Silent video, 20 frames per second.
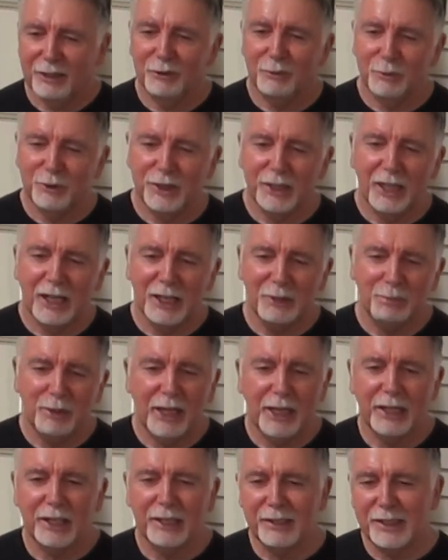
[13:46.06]
With the
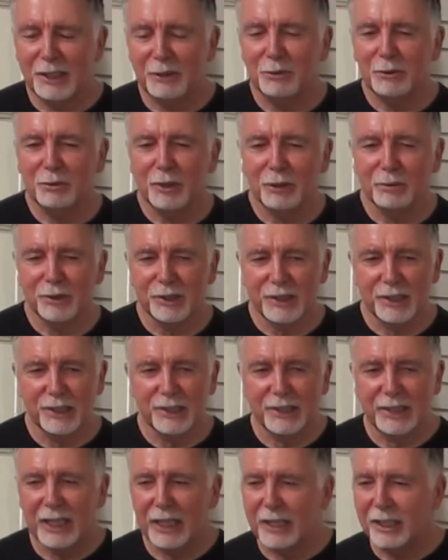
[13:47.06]
iPad, I seem to be able to
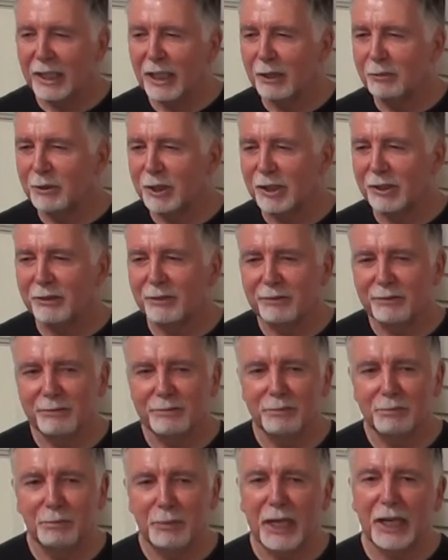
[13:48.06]
sustain that much
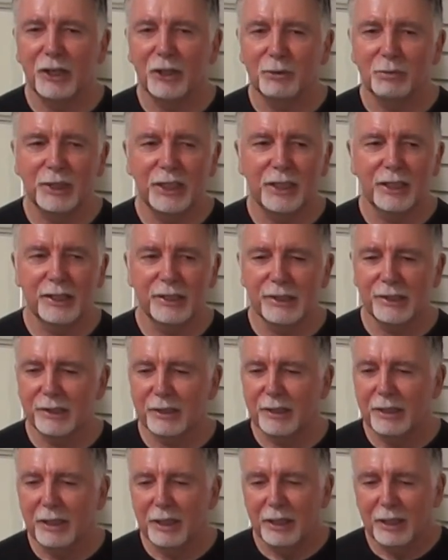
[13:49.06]
better, because
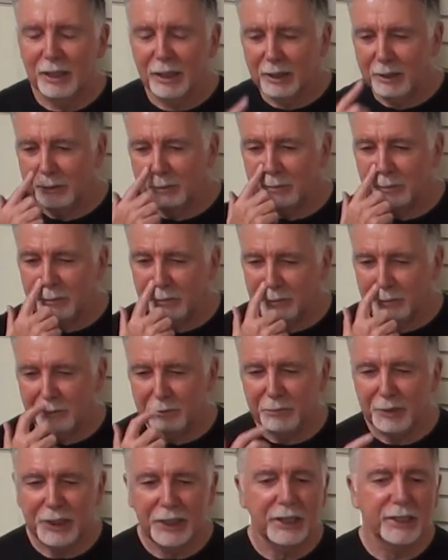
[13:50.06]

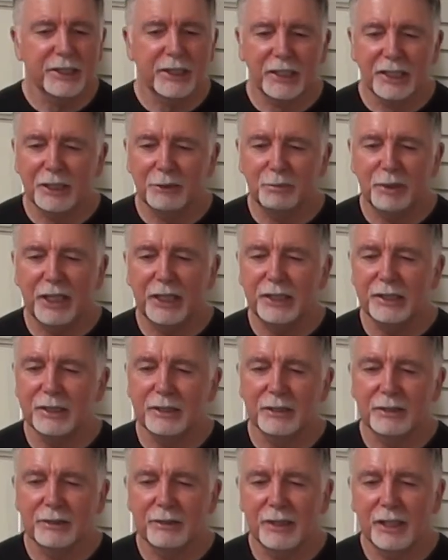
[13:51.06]
I can
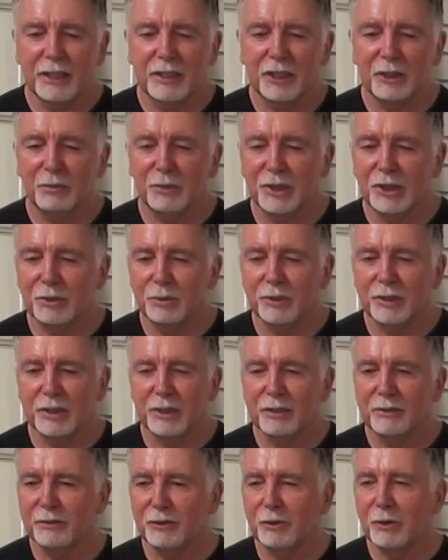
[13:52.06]
paint an image
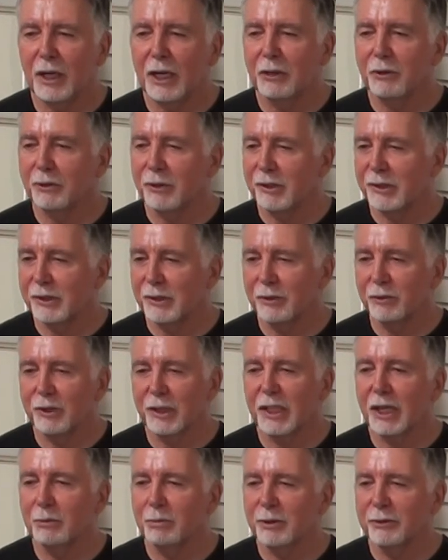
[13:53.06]
within a few hours or a
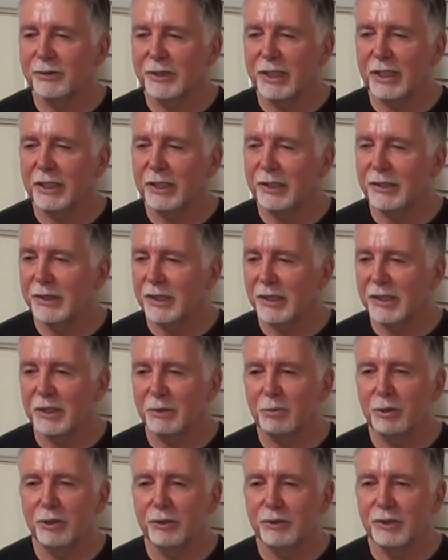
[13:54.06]
couple of days as
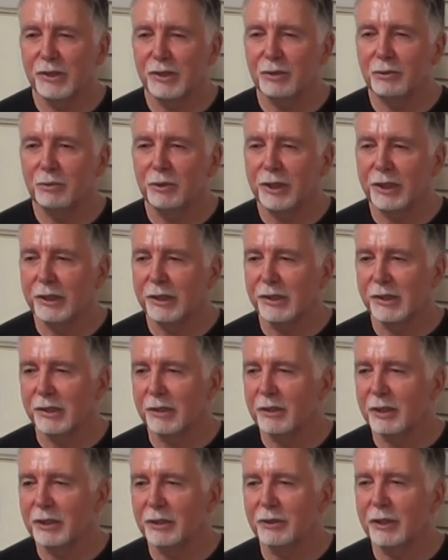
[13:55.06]
opposed to
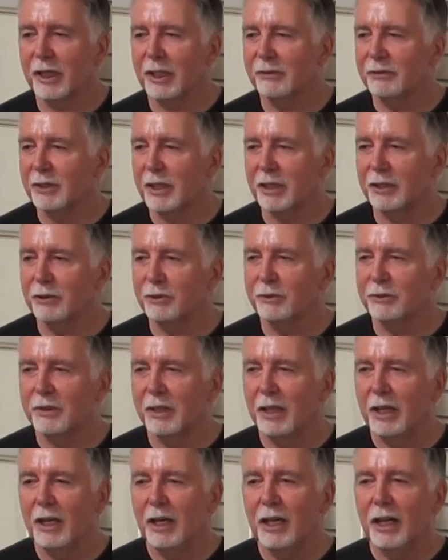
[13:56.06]
weeks. I
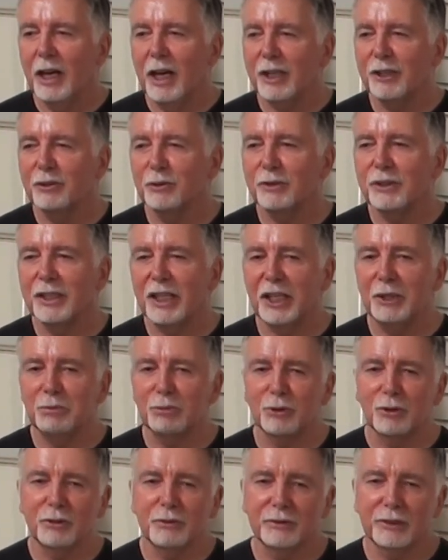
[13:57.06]
don't
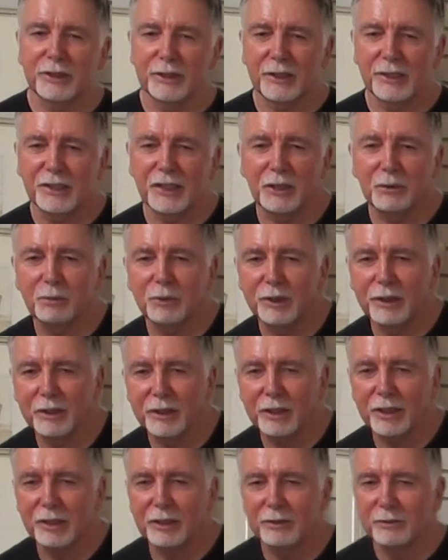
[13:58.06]
labor over it the same way
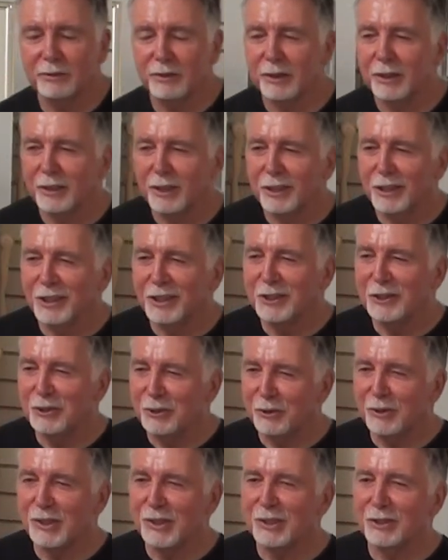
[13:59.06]
that I
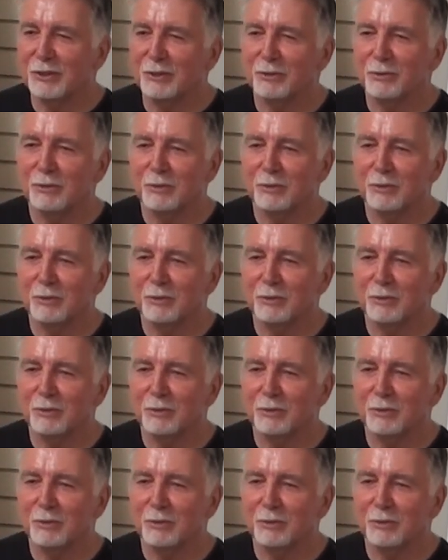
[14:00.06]
used to.